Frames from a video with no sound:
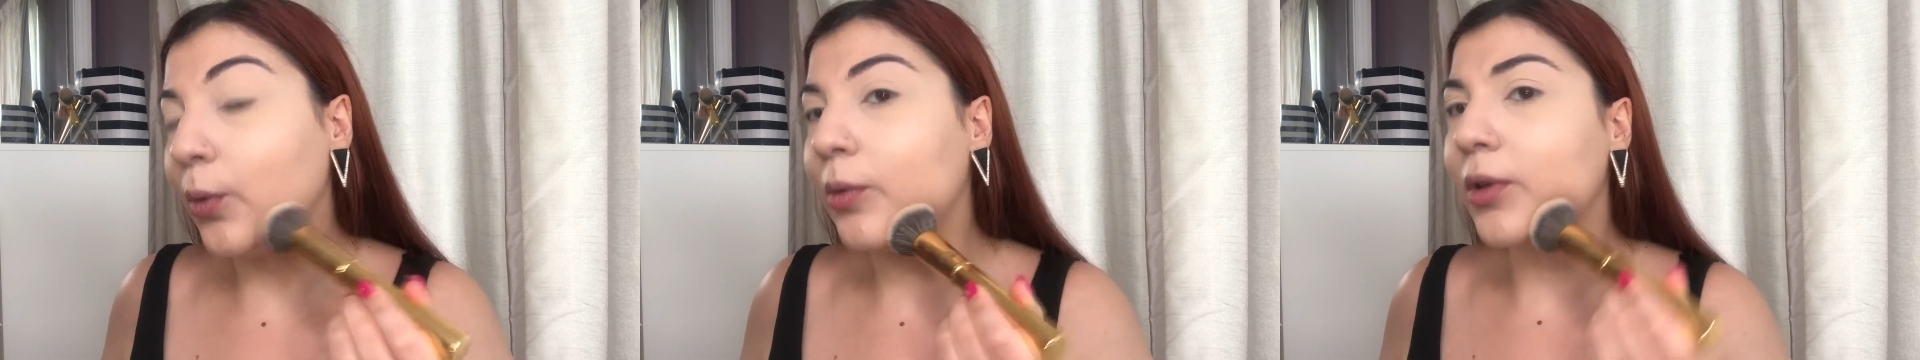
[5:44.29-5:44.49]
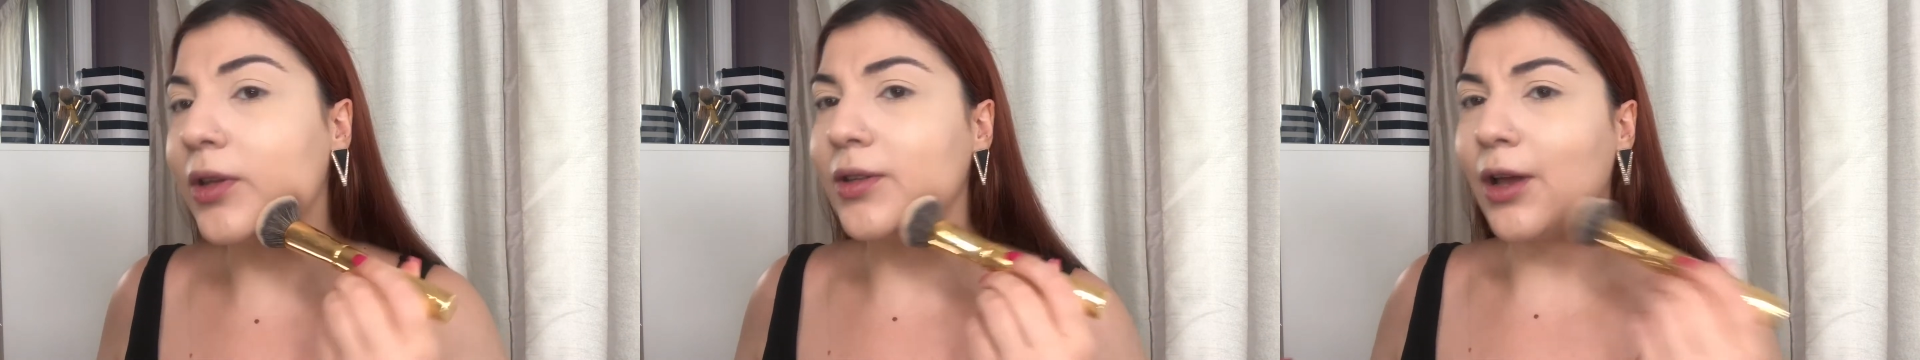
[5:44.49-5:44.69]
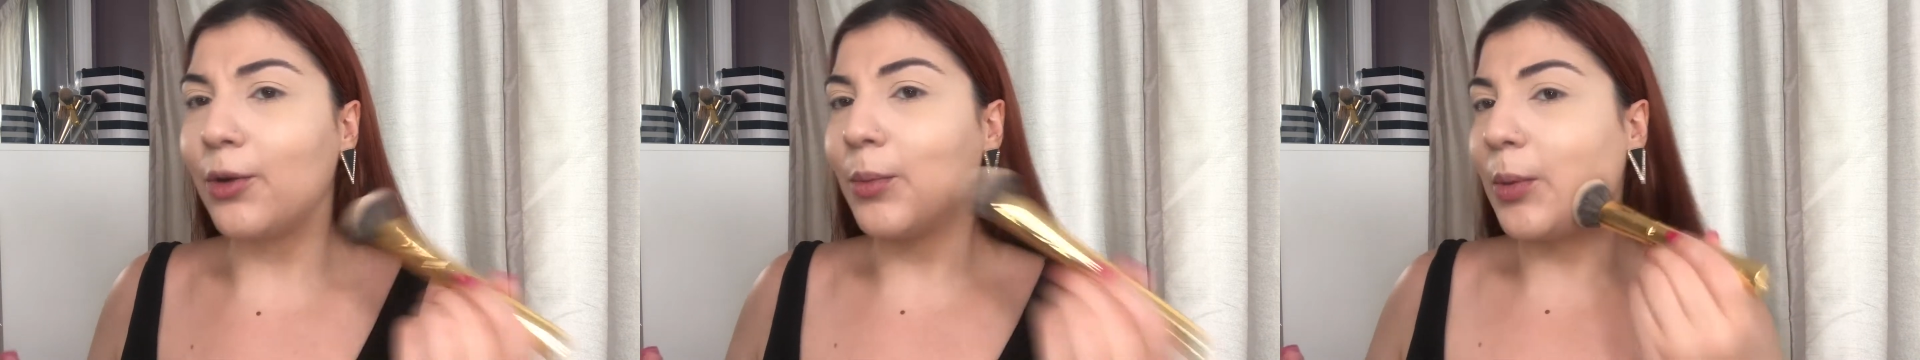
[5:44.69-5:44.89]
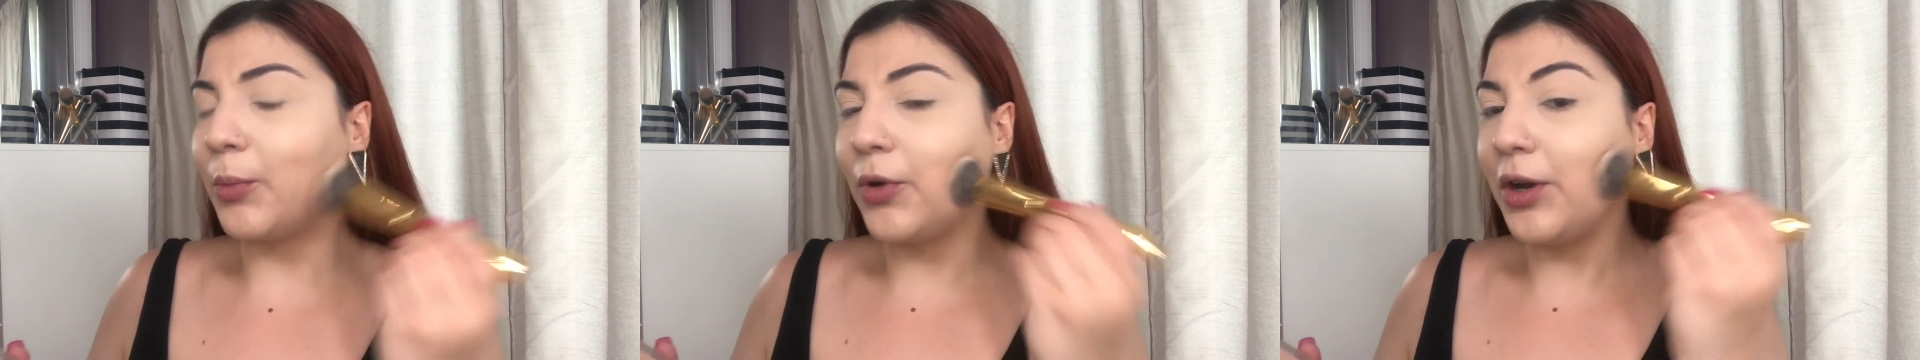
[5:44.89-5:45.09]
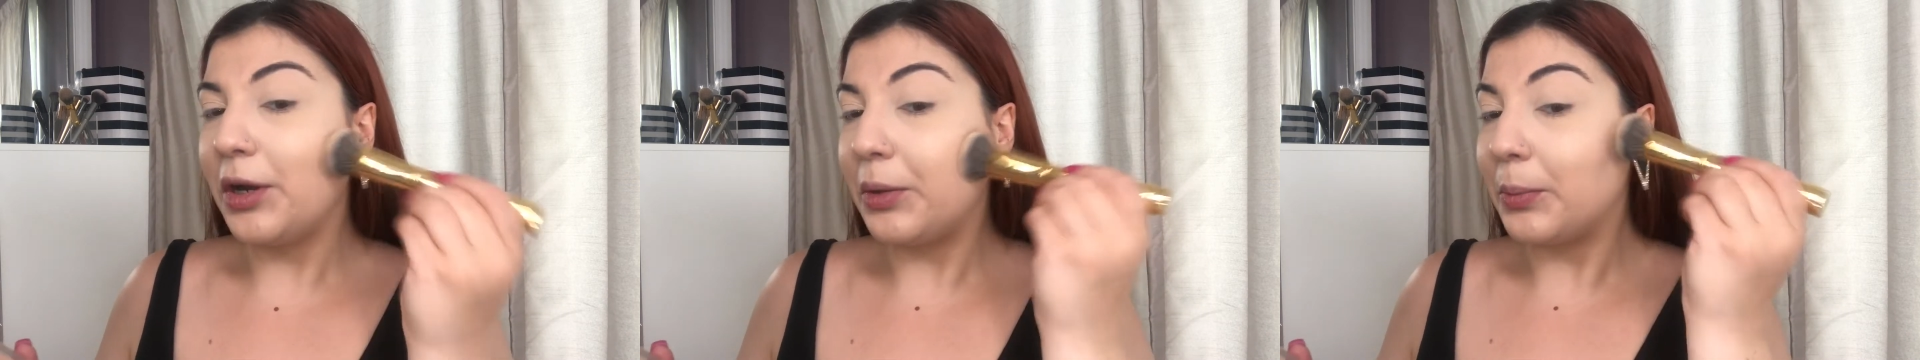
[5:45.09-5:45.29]
because I
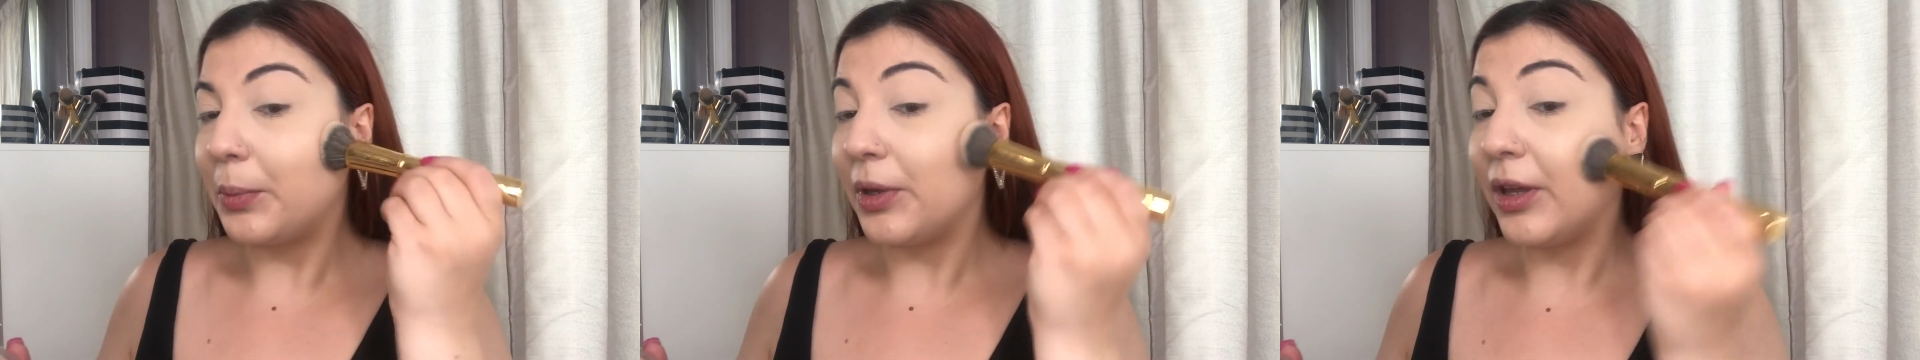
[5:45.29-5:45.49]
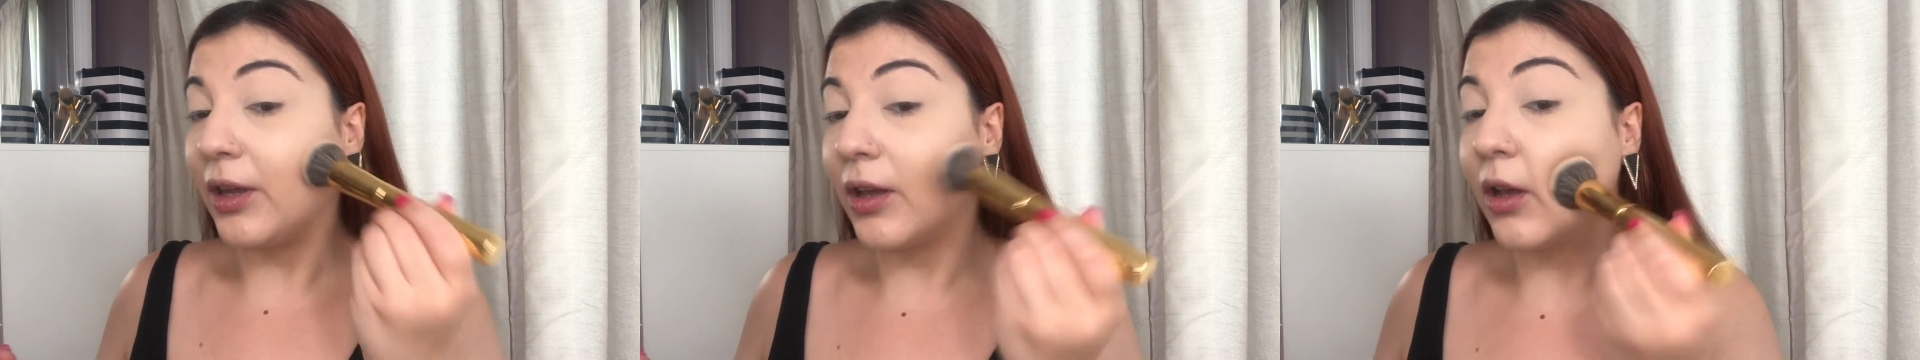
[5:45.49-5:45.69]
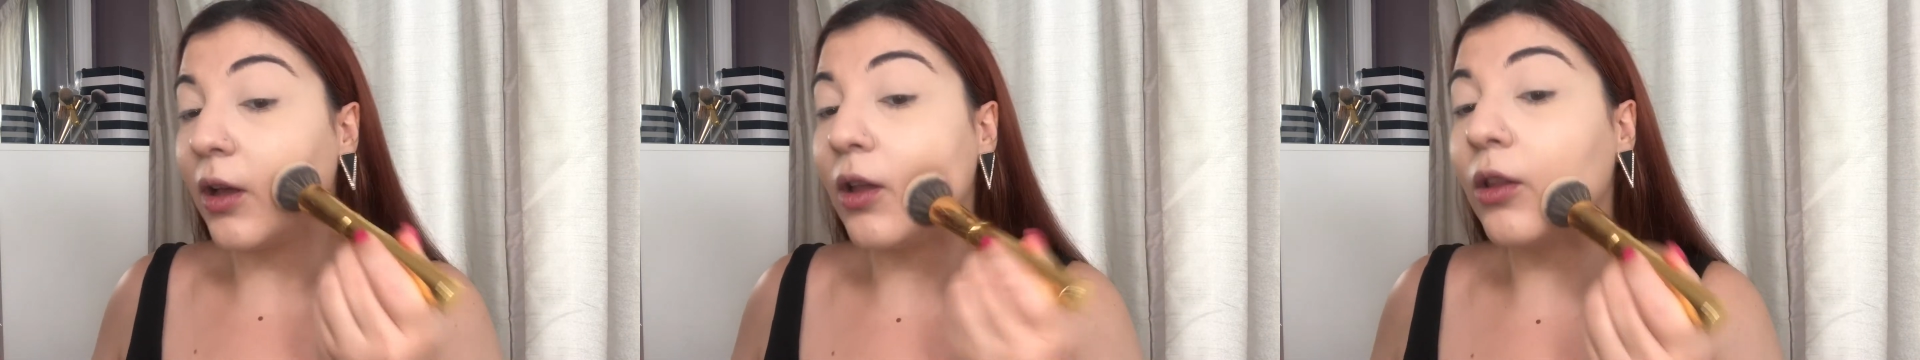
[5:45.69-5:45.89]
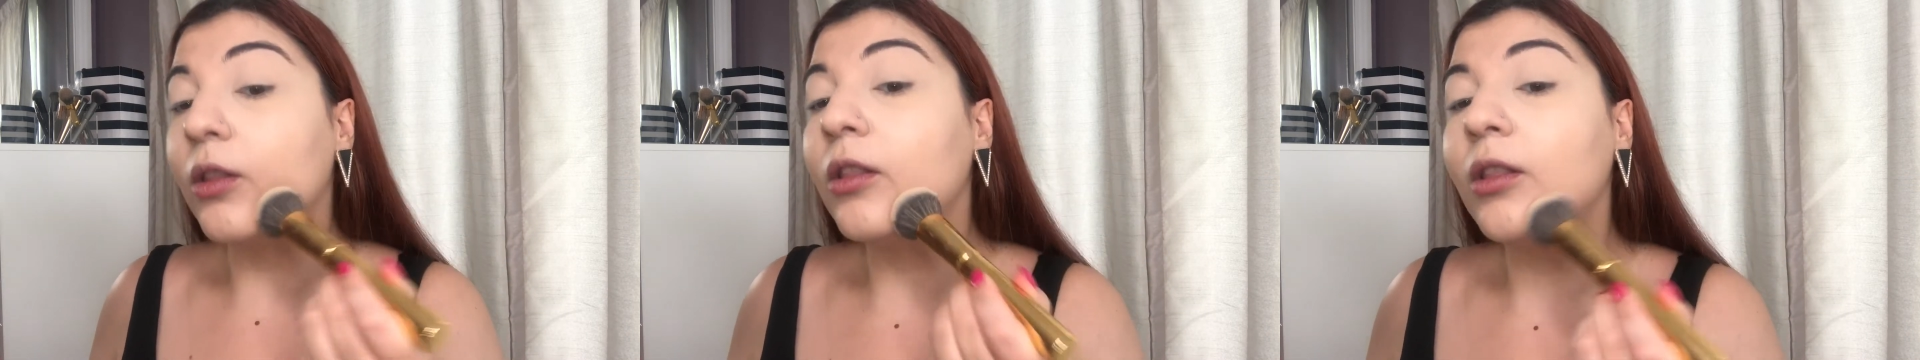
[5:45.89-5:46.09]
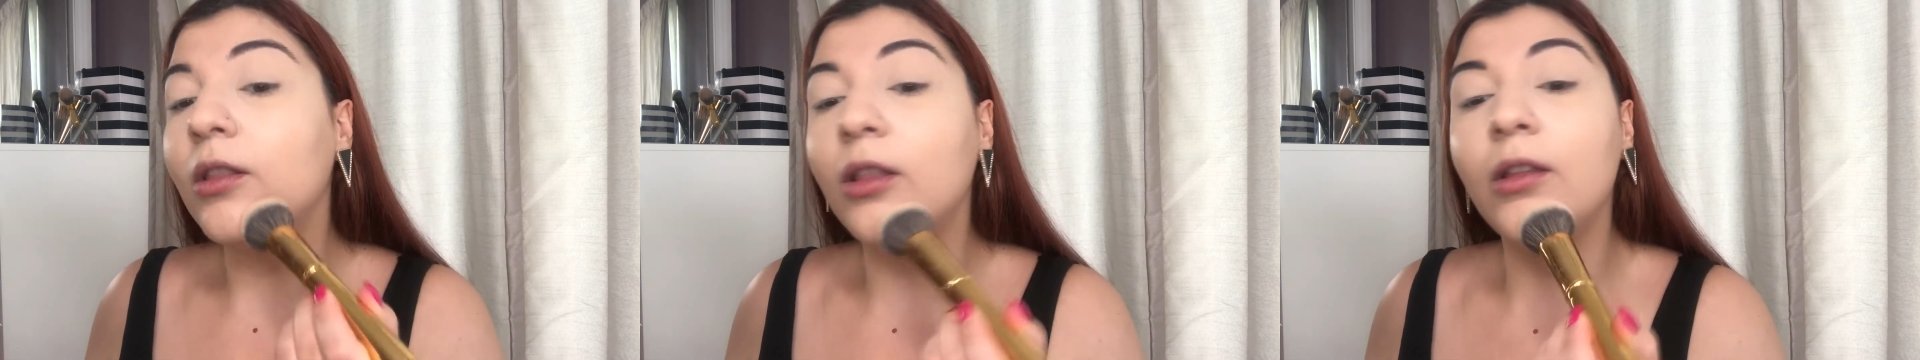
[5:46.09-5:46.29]
remember it being a
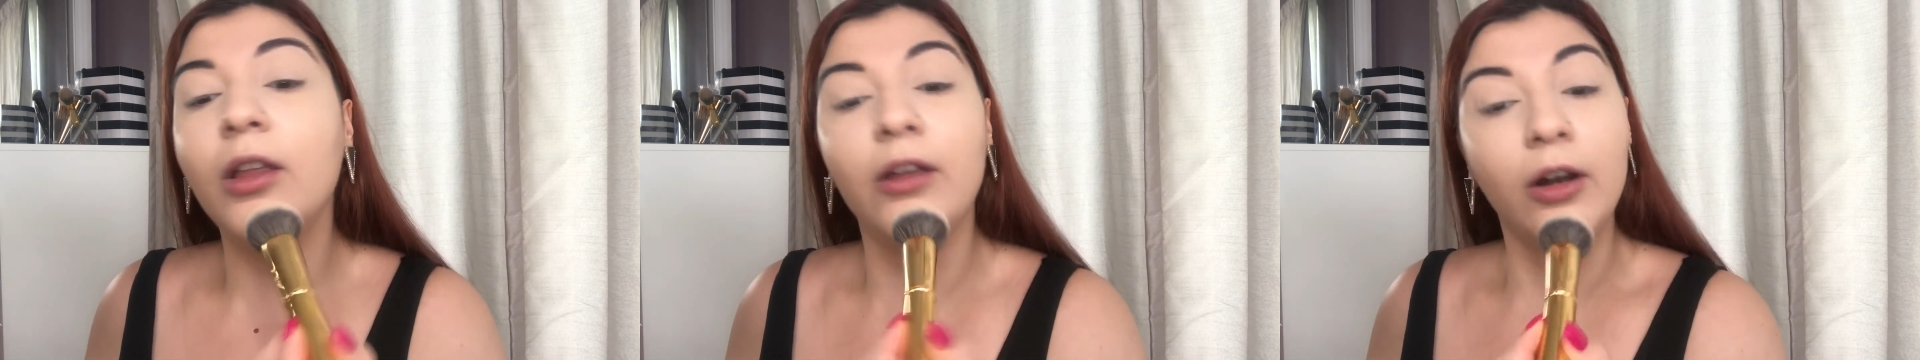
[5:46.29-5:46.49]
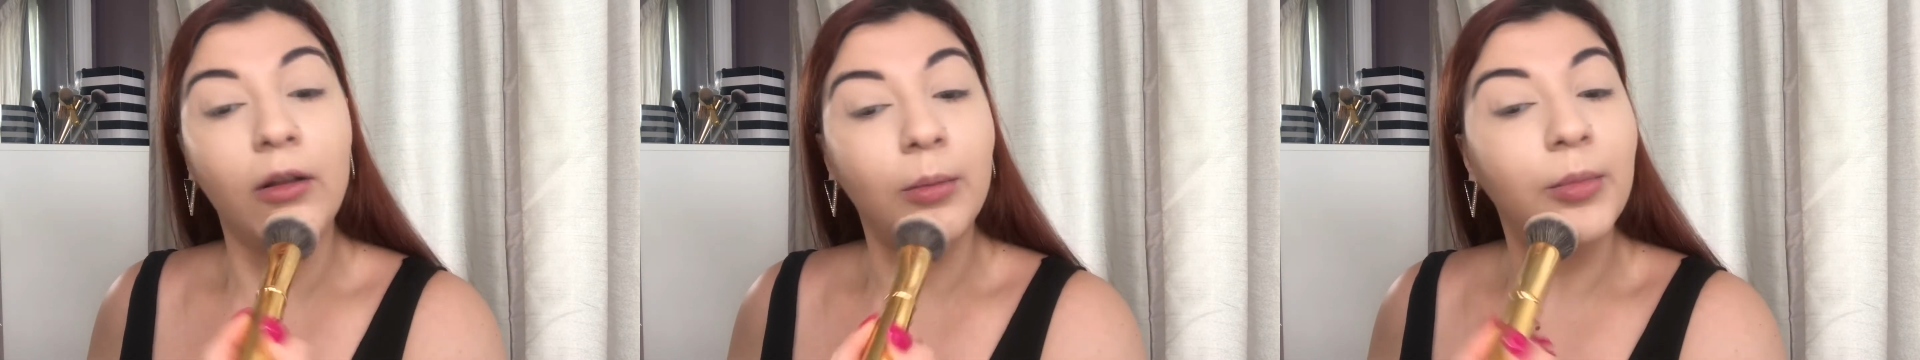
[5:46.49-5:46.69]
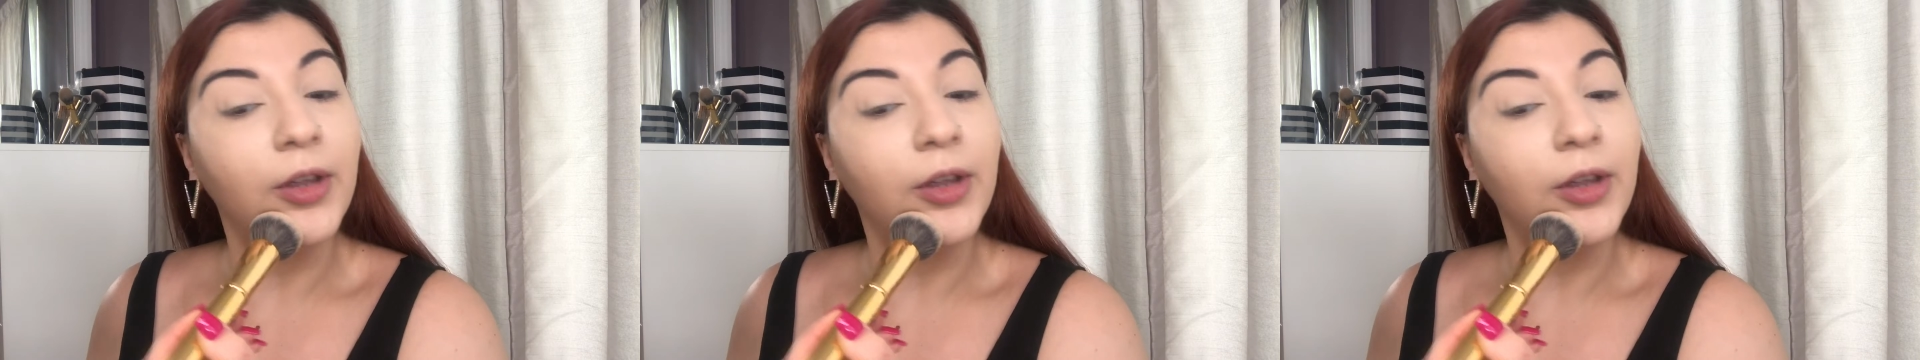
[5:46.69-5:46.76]
little